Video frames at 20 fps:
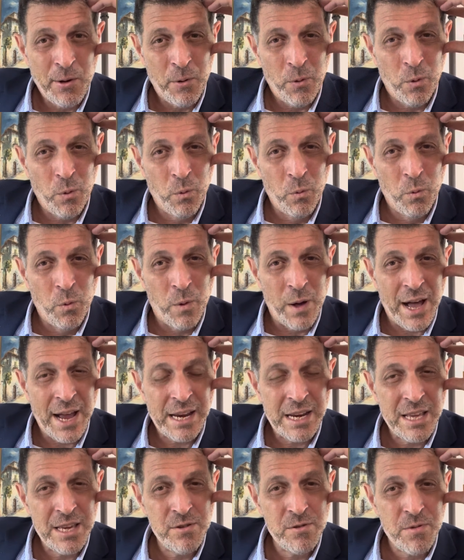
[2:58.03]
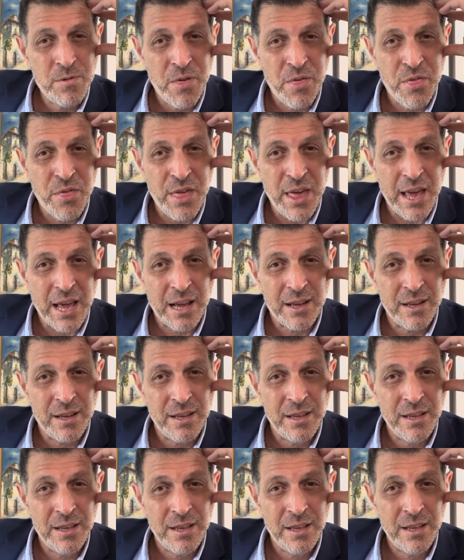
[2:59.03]
Why do you think
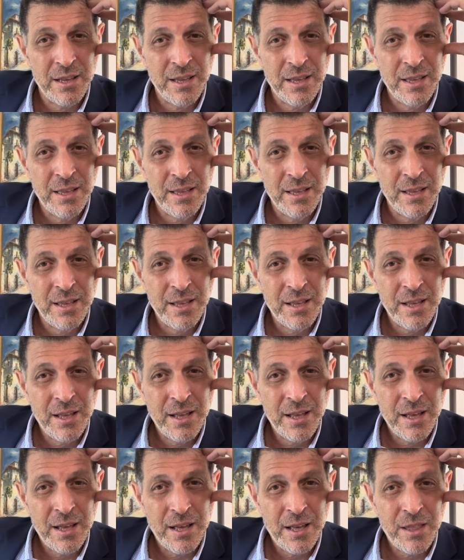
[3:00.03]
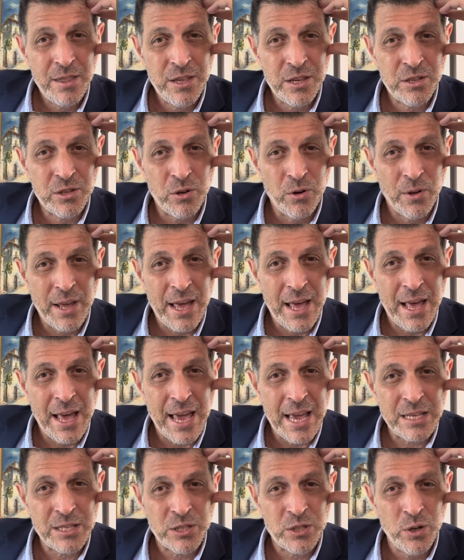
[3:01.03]
the Torah
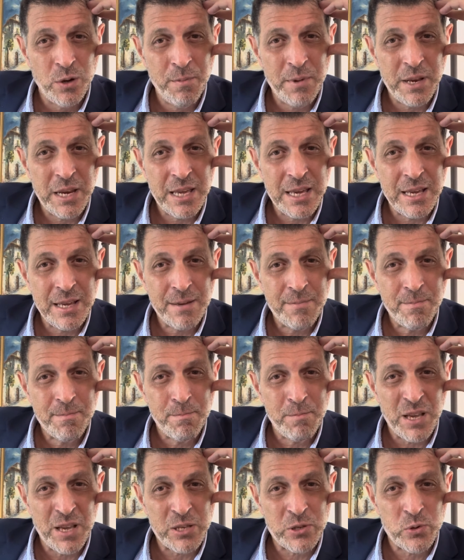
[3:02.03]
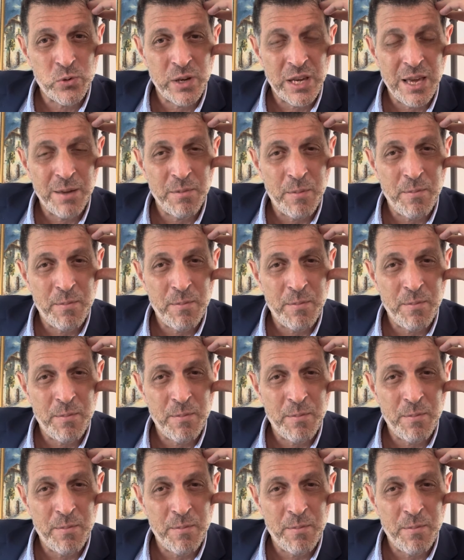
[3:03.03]
has so many pesukim